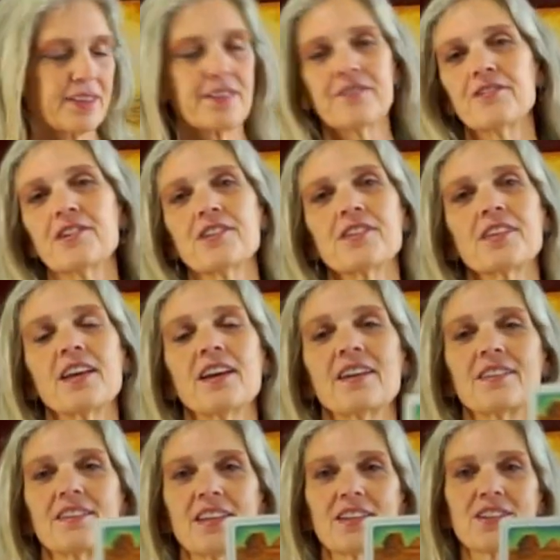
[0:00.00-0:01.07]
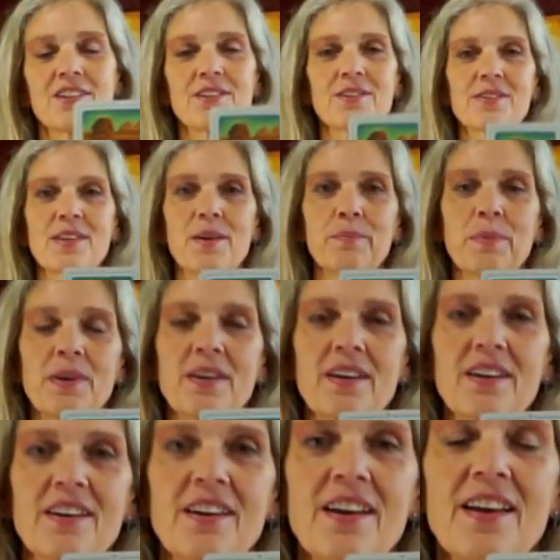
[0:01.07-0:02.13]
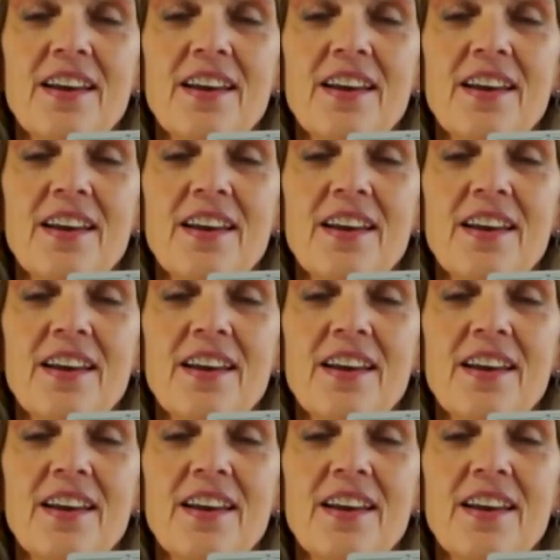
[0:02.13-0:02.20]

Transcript: The first card that shows up here